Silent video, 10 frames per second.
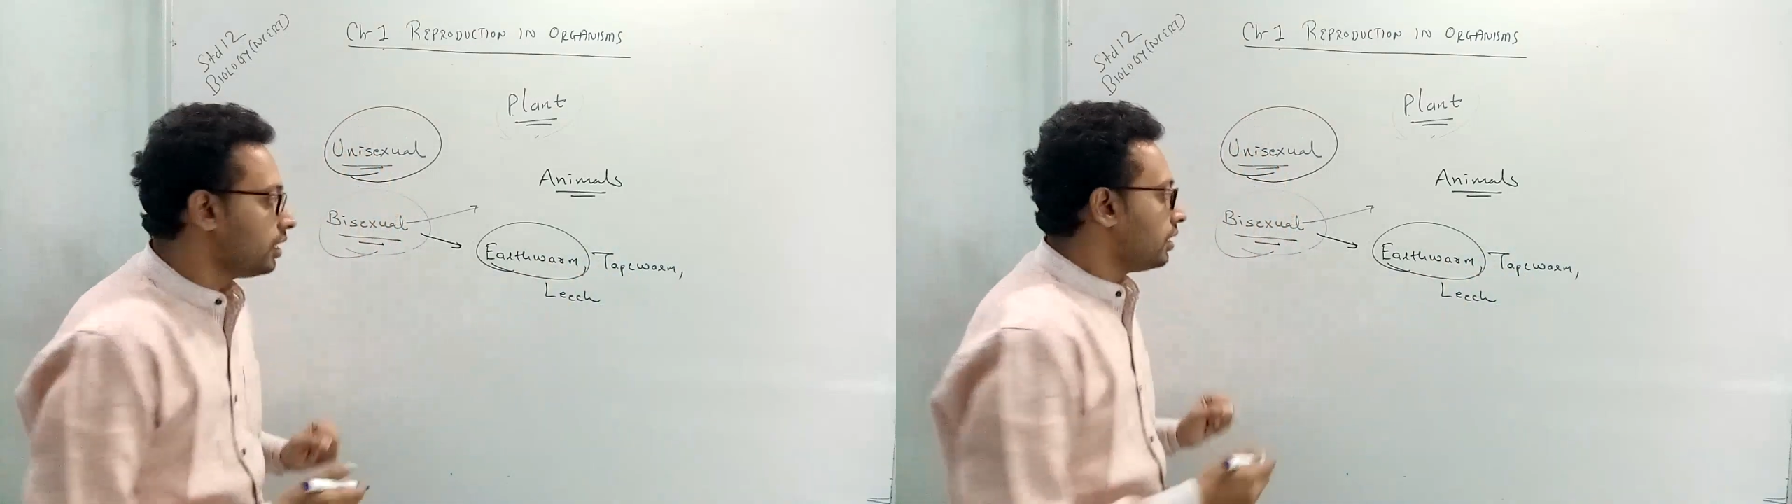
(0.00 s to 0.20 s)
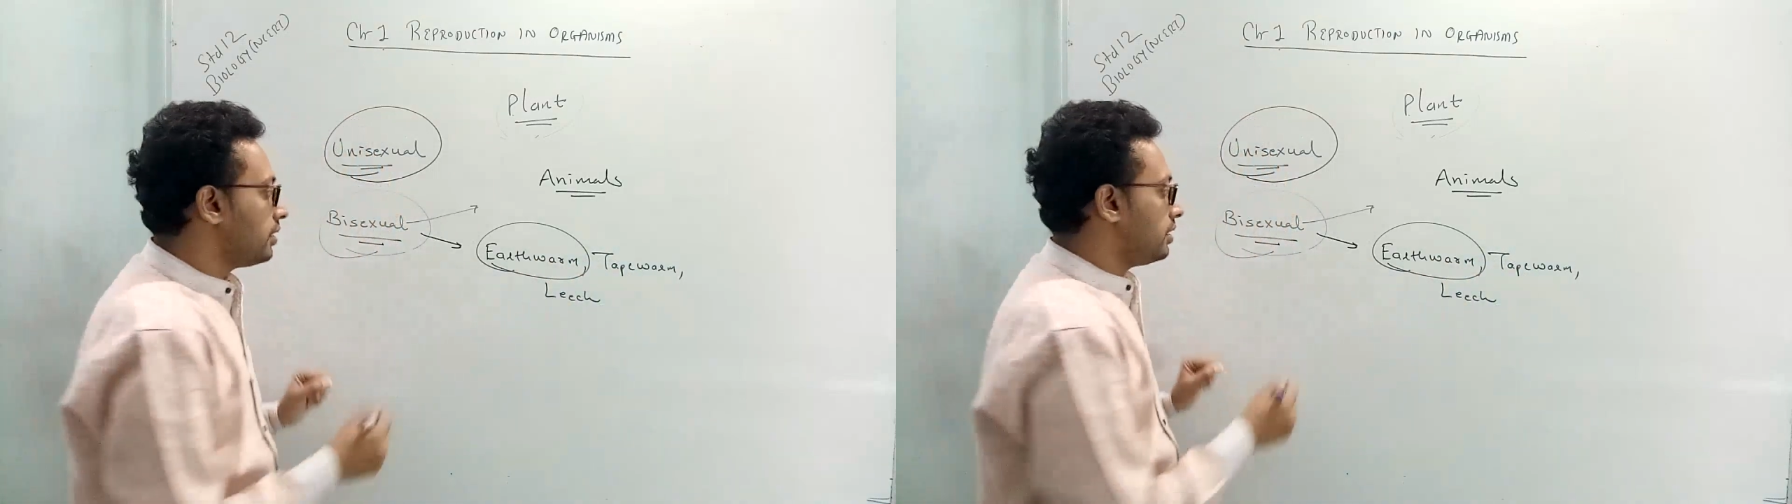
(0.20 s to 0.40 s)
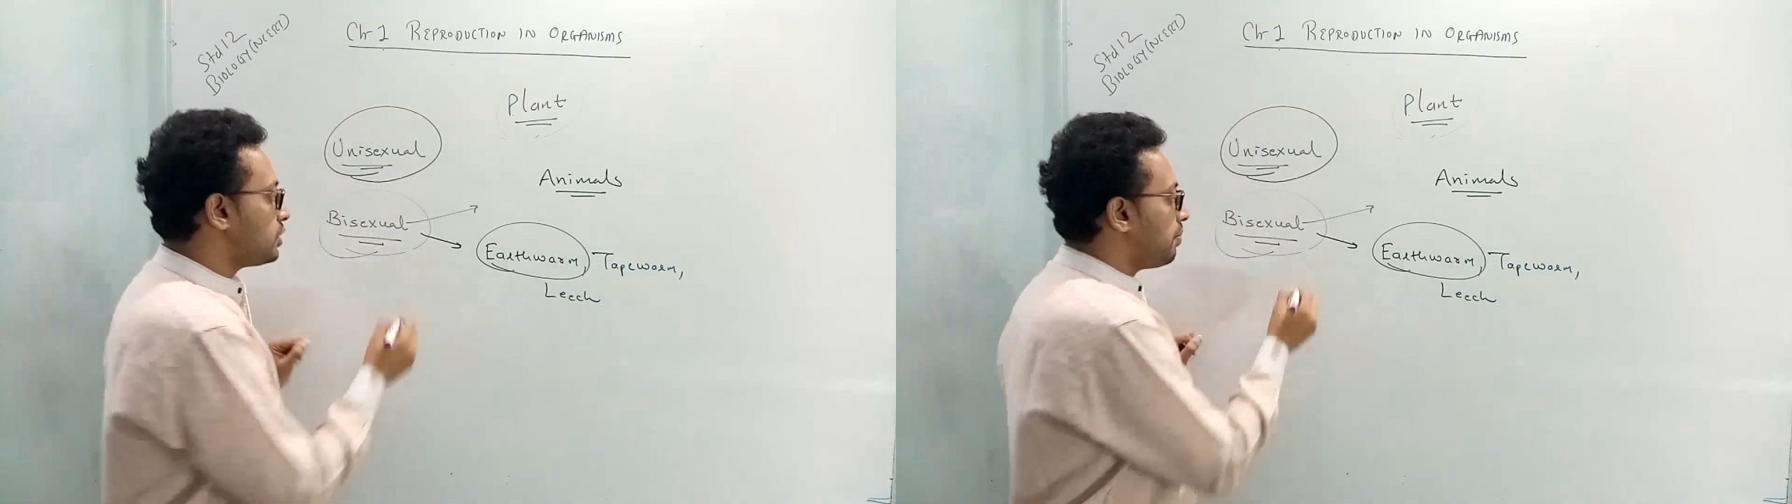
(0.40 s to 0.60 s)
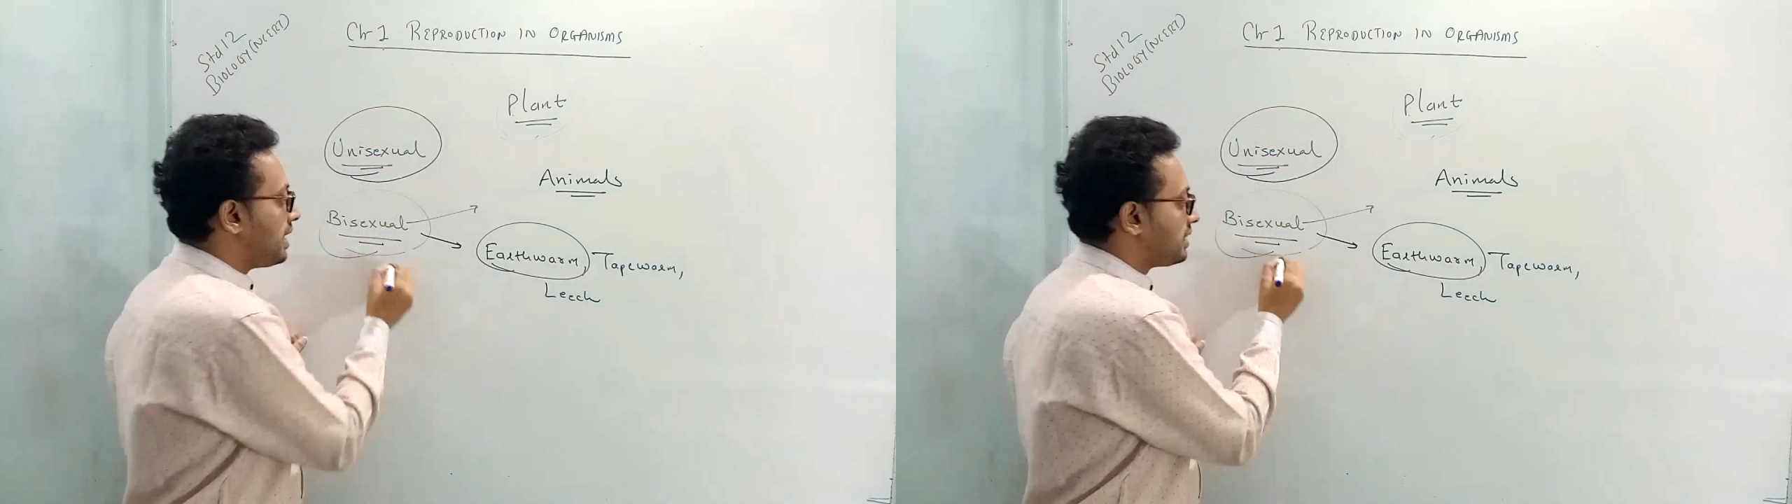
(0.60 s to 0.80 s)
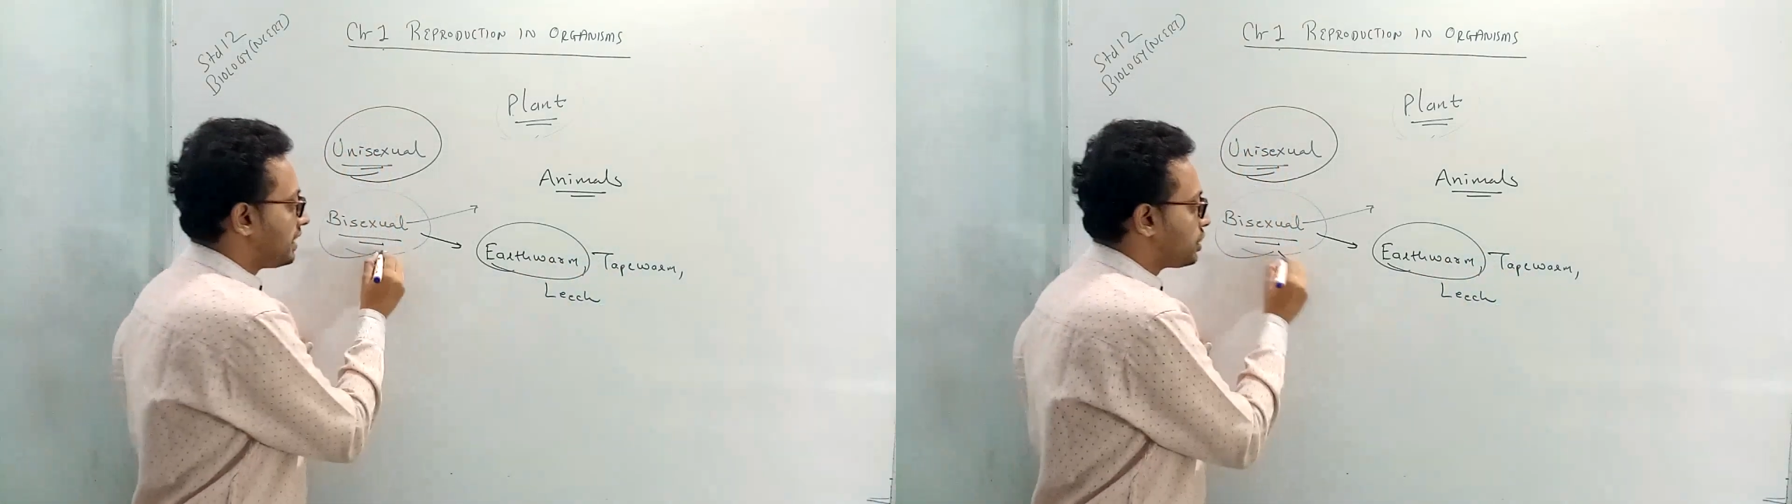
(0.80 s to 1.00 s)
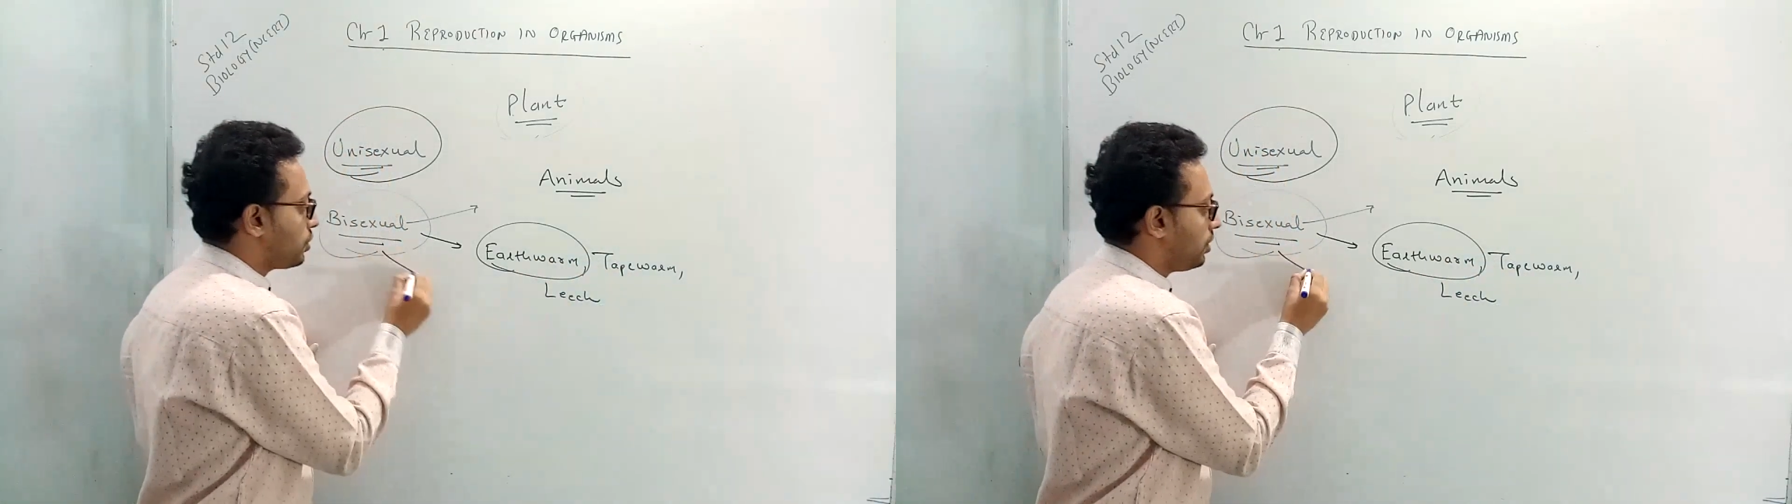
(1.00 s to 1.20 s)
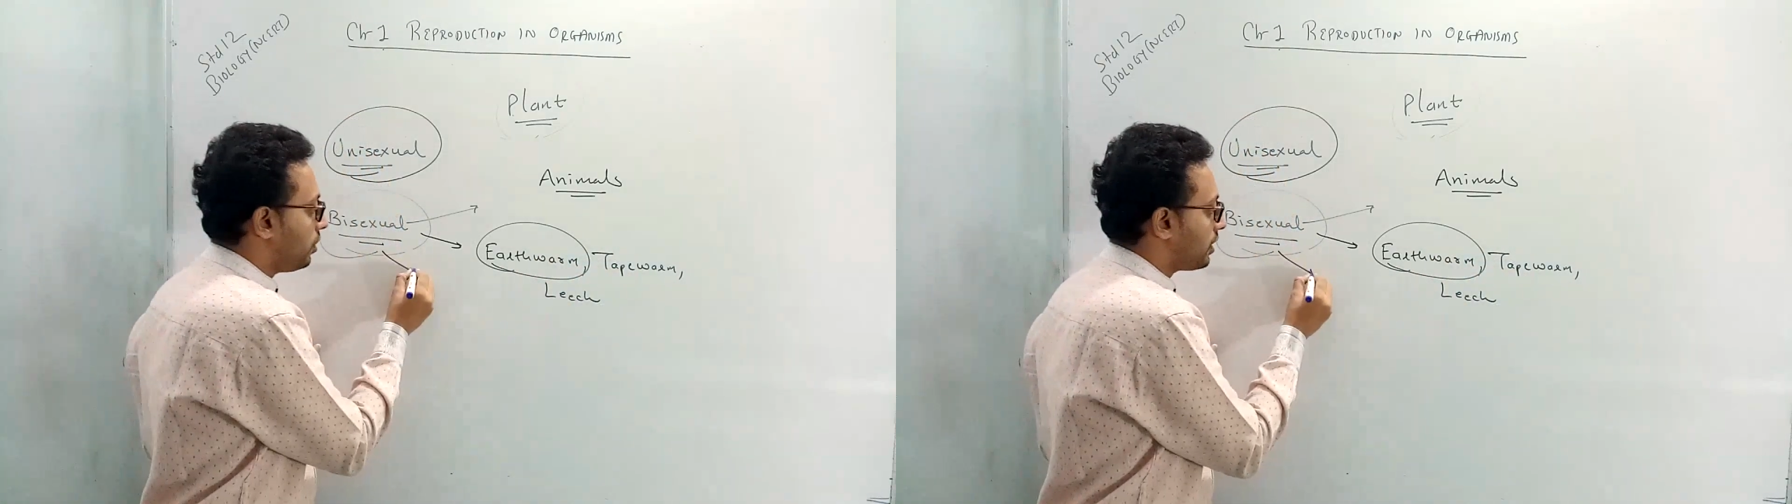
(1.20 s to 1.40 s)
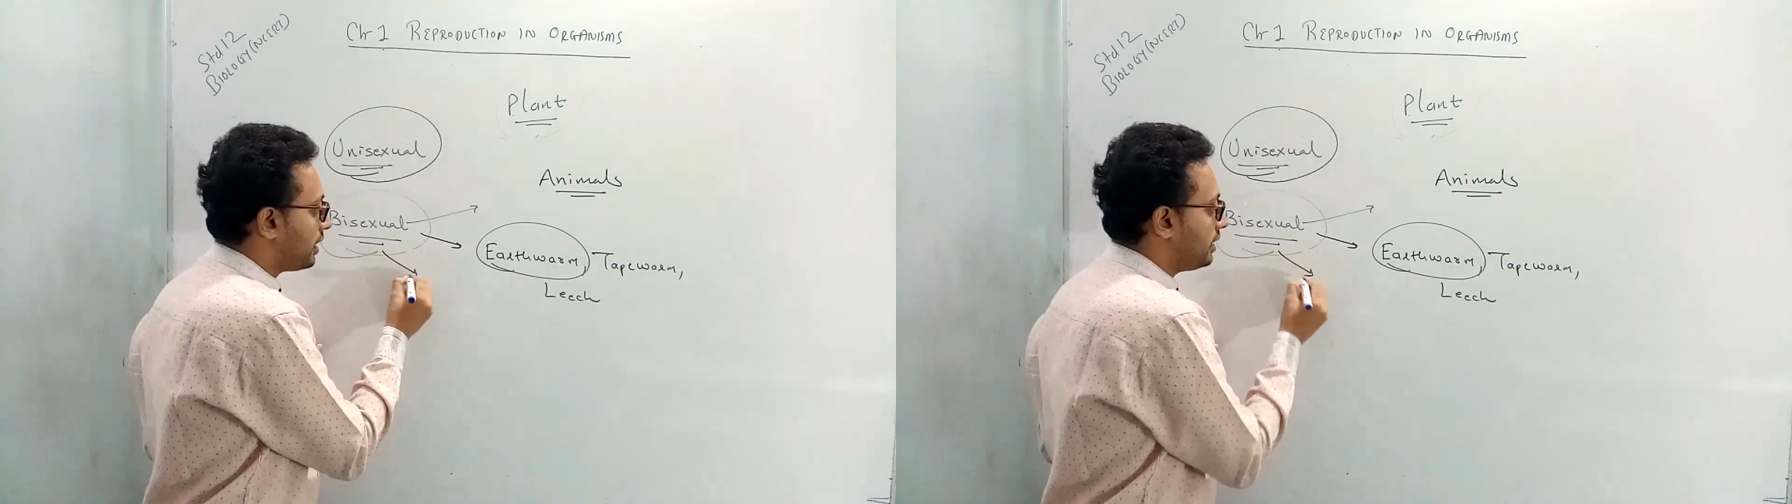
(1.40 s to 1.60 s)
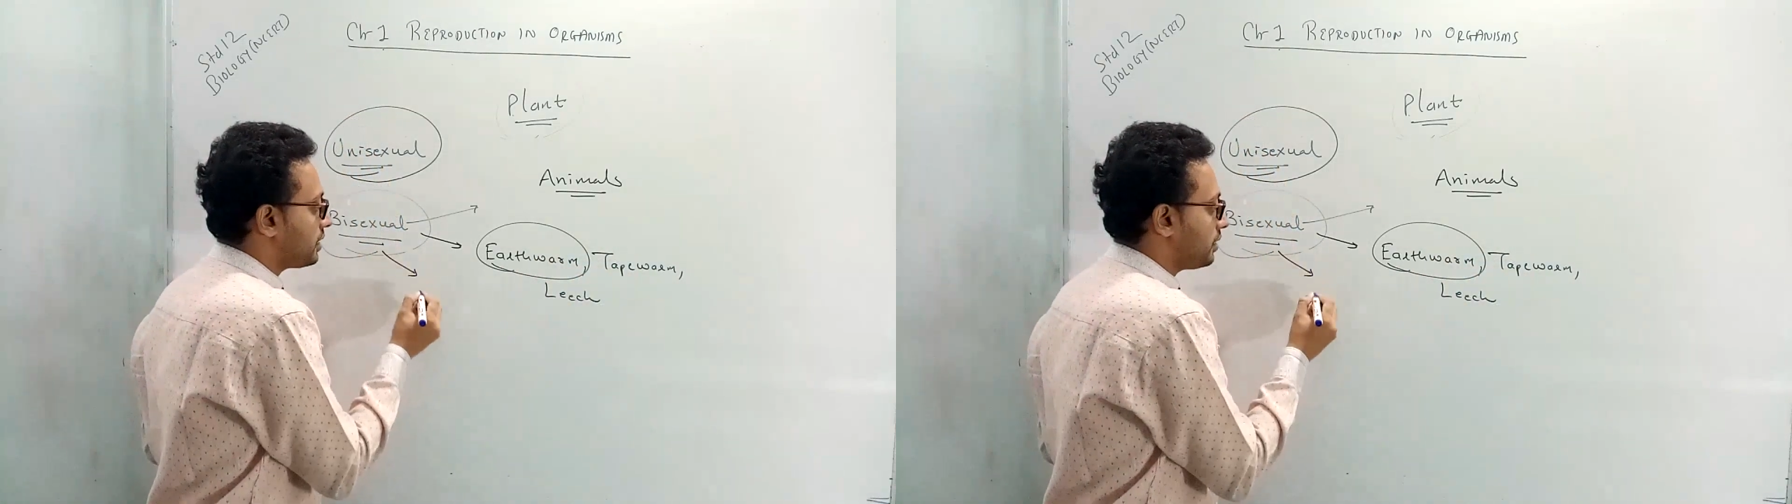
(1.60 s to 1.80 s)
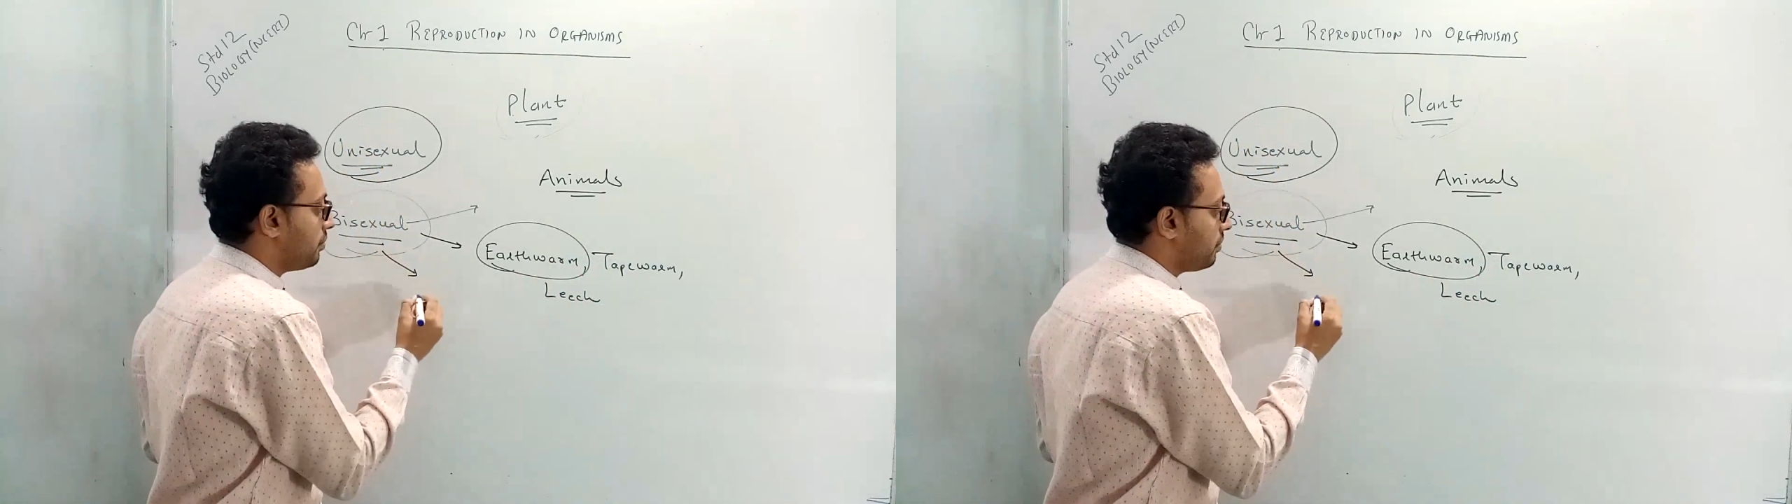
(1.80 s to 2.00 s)
This bisexual
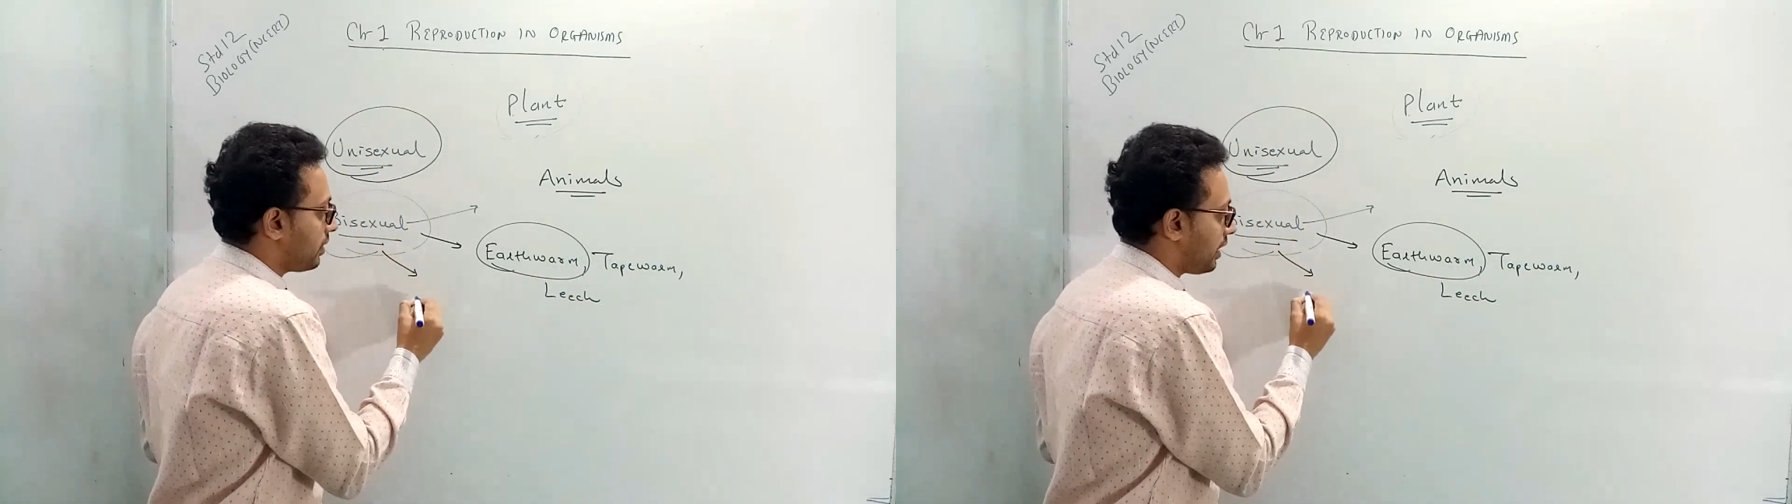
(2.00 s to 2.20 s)
organism